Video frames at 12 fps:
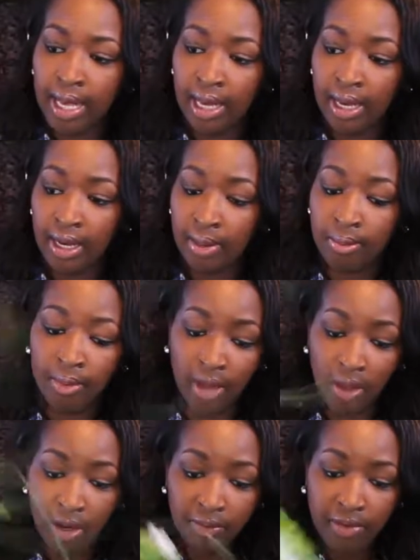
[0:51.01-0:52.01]

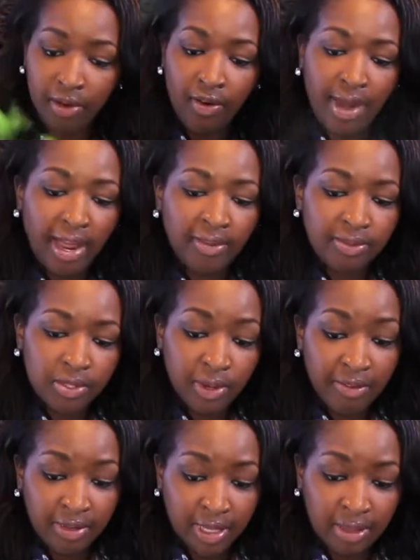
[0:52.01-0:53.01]
All of the crafts, or
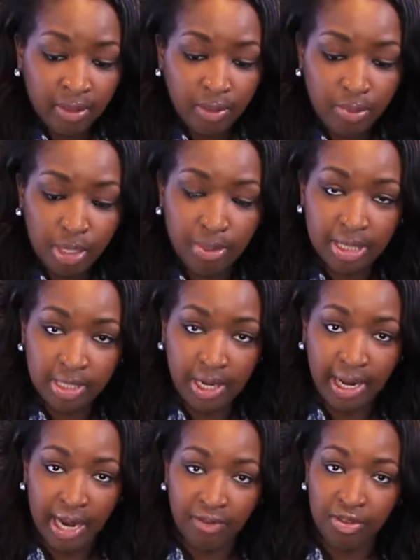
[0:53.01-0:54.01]
everything pretty much that
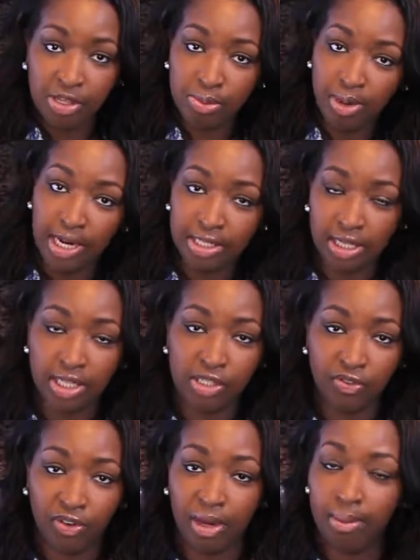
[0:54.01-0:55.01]
I got for this project,
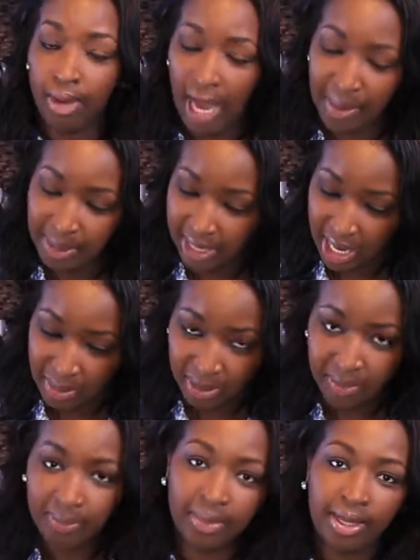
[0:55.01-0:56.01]
is from Hobby
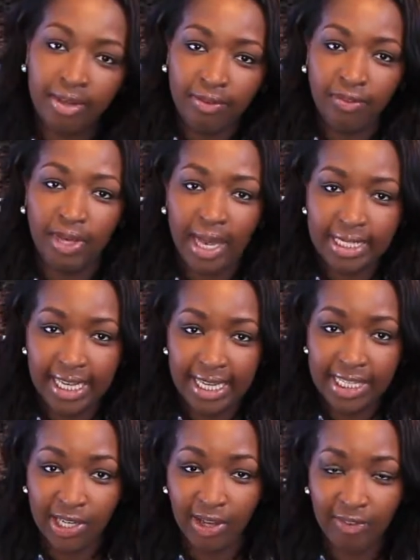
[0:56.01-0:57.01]
Lobby. If you guys
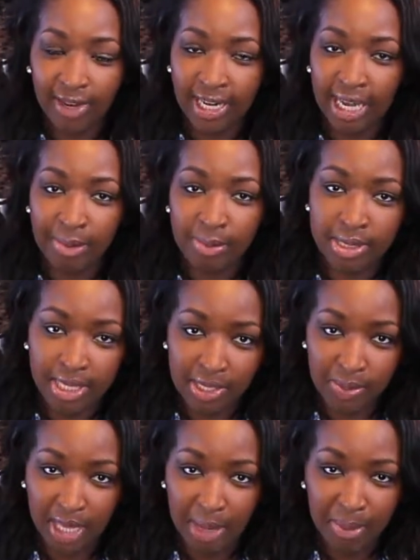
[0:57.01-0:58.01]
can't tell already, I'm
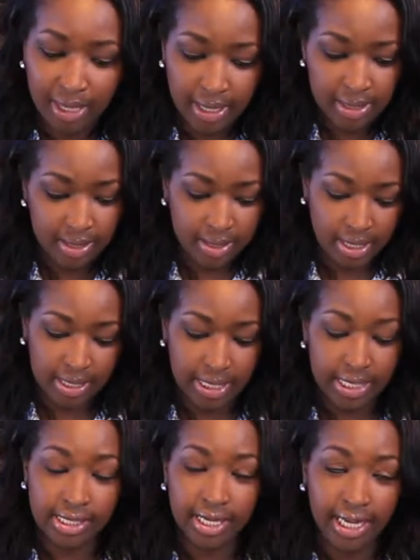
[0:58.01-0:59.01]
obsessed with that place. It's
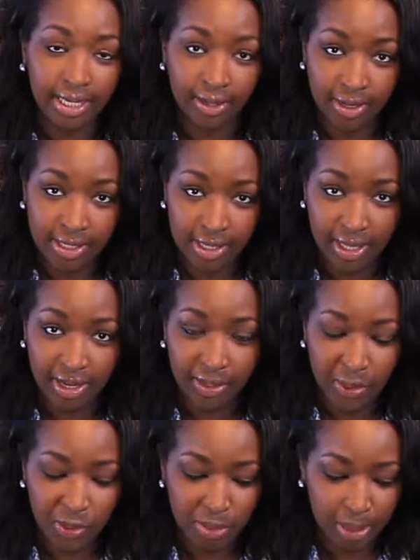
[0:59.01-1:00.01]
easy to get lost in there
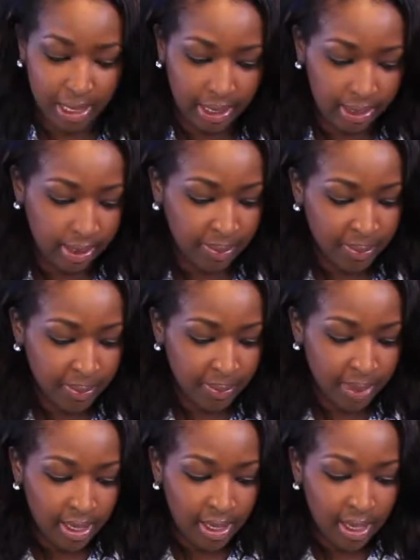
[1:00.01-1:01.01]
and lose your mind.
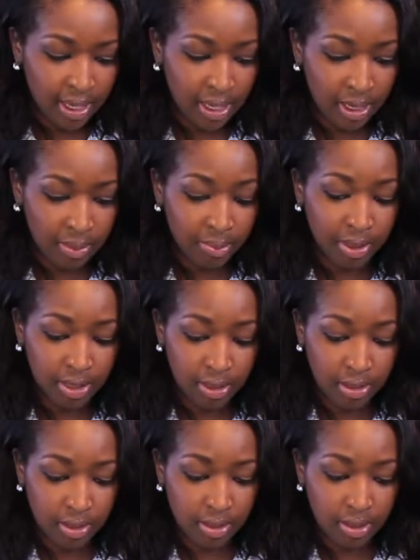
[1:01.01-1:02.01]
But
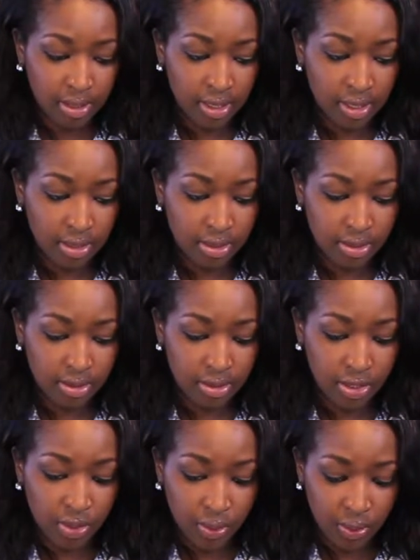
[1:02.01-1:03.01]
the
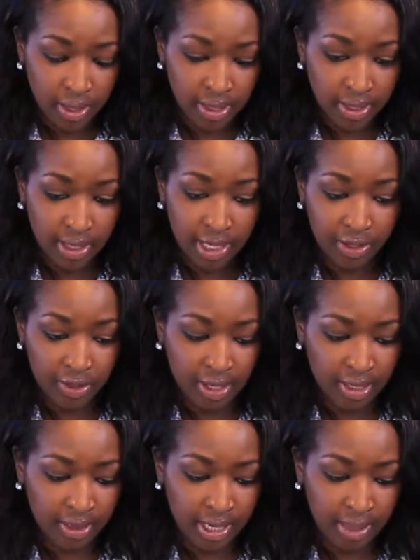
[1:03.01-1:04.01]
decor and the color
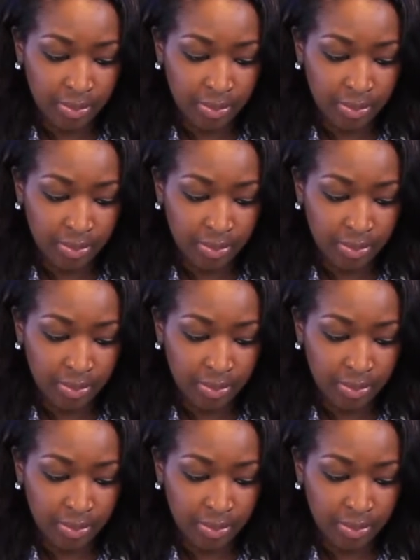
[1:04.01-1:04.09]
that